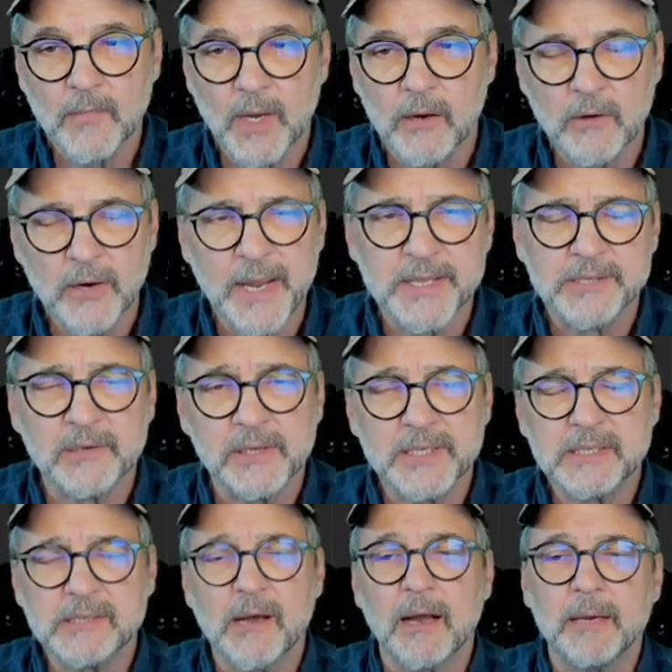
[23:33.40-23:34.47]
Okay, so let's
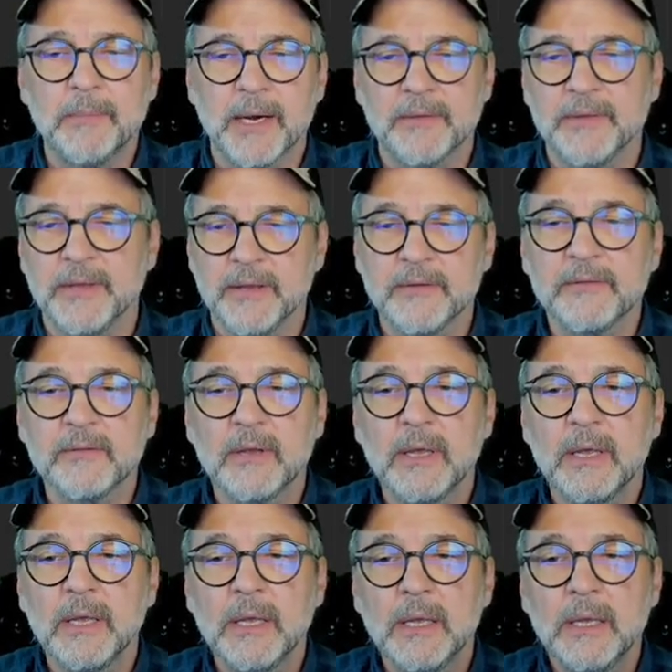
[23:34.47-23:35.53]
talk about this.
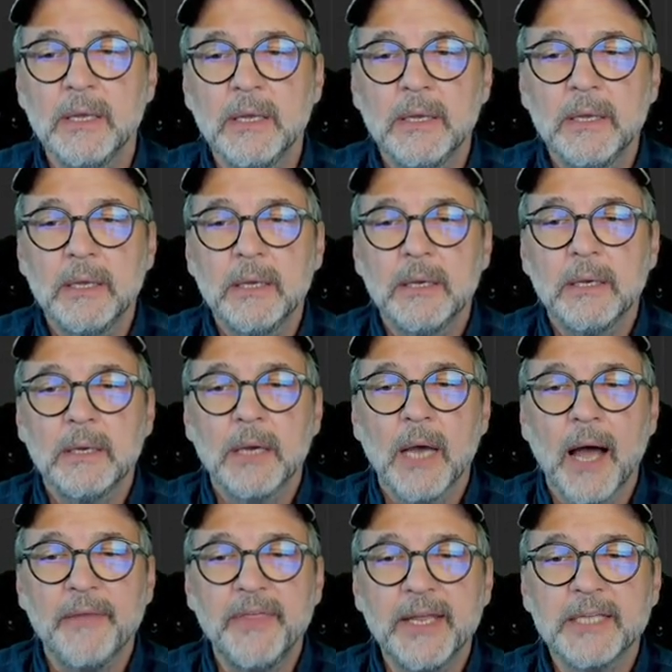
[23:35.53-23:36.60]

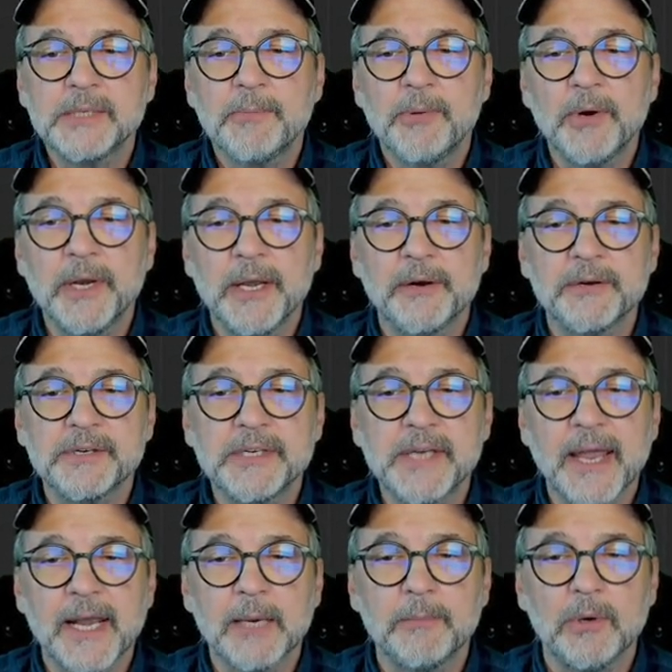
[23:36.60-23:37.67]
I think it's pretty
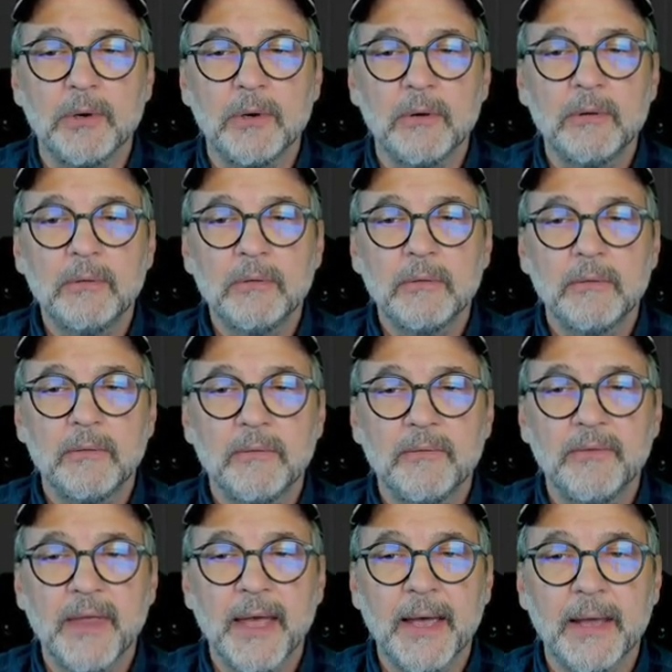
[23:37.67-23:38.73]
understandable
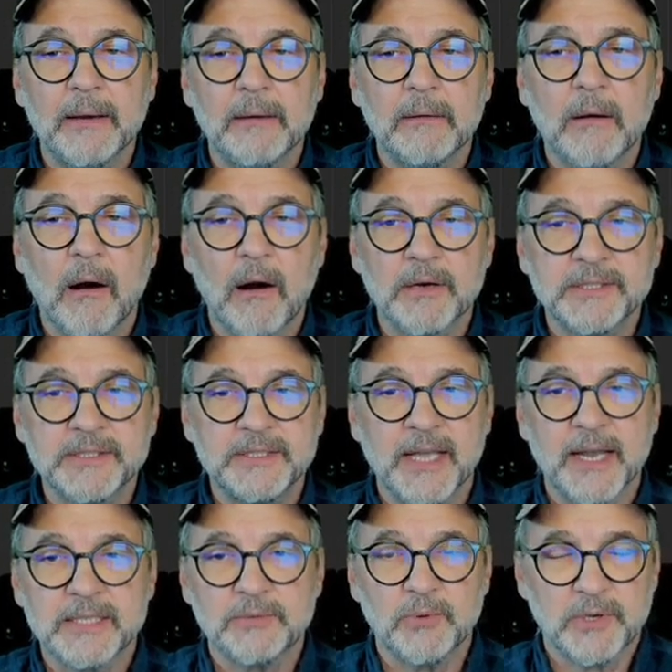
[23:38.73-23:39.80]
that
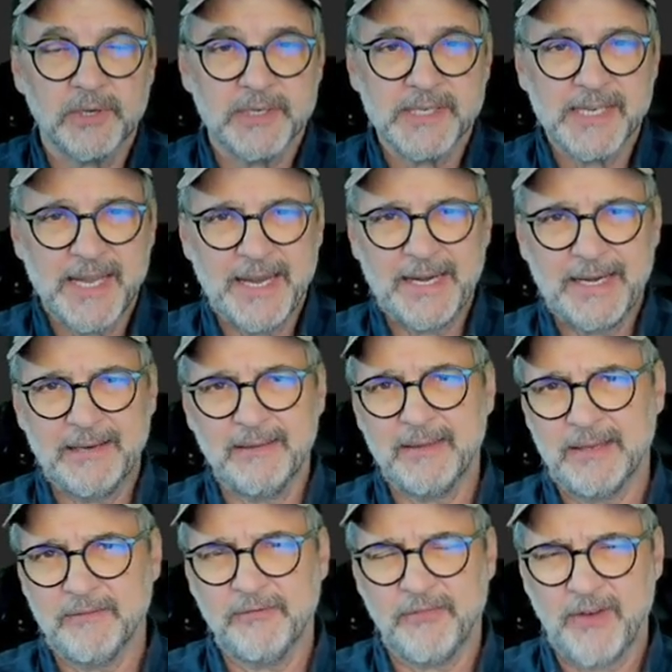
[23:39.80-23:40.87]
RCX will contain
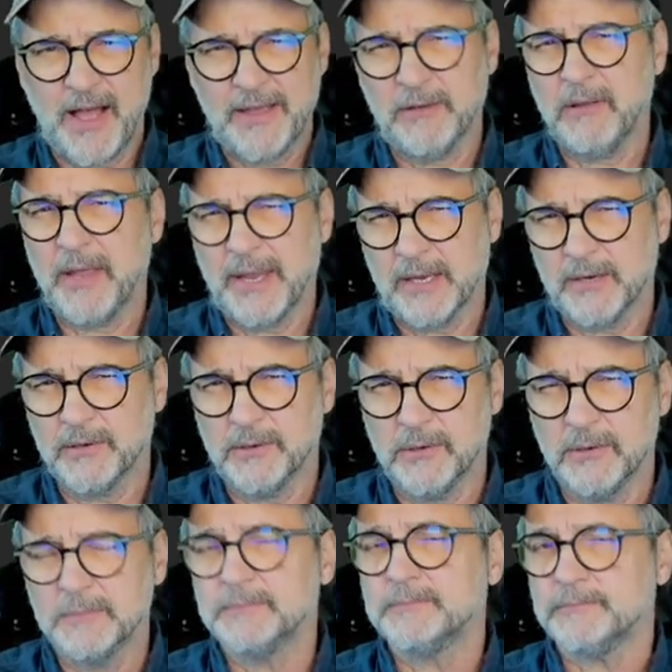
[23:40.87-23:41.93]
the file
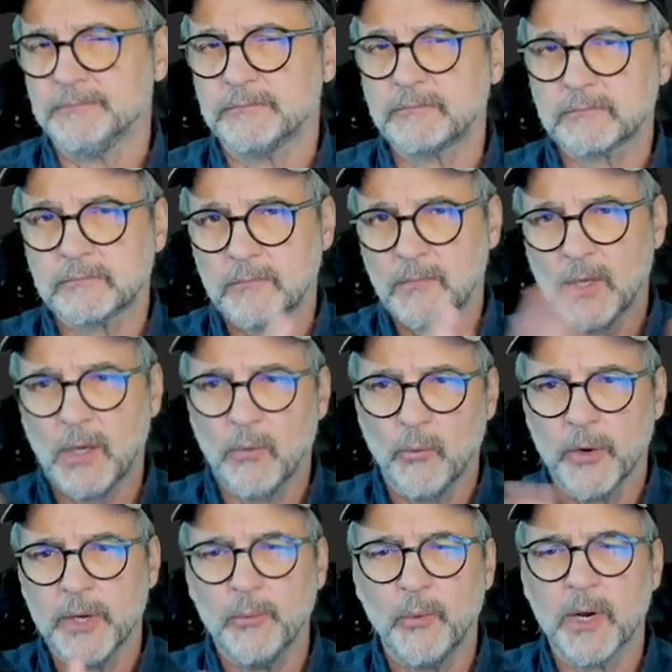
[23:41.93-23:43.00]
handle where
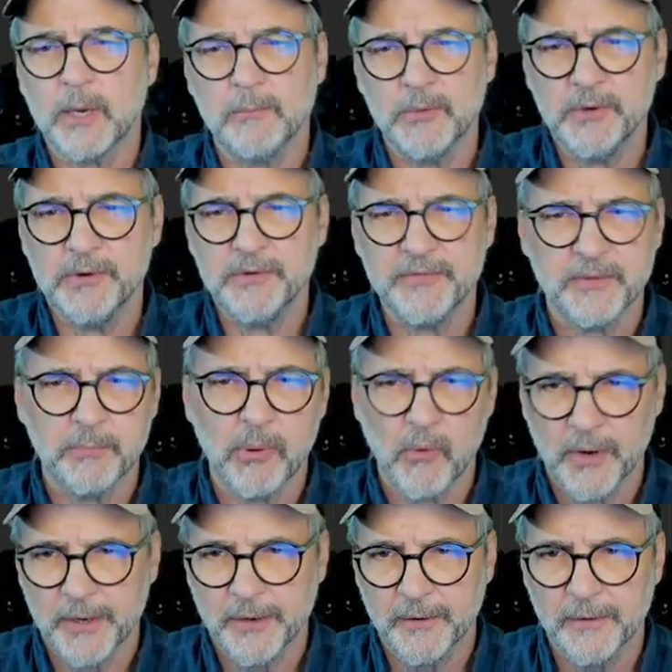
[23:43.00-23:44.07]
you want to move the
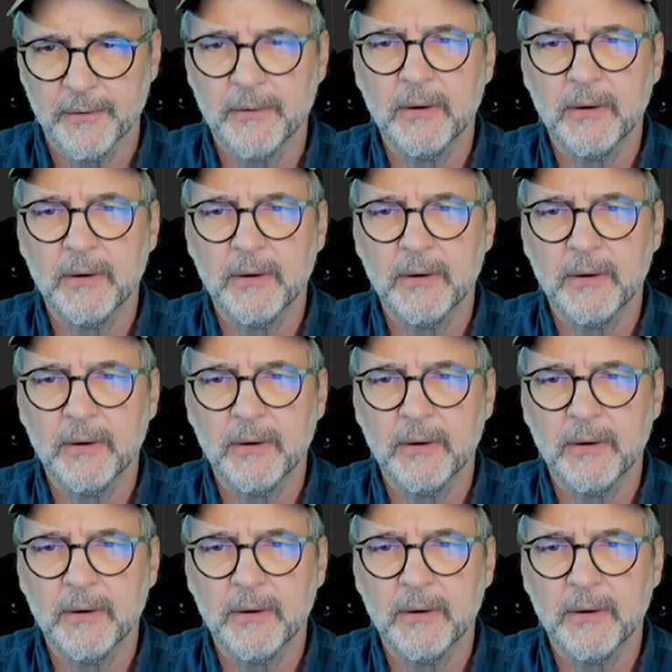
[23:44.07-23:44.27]
pointer.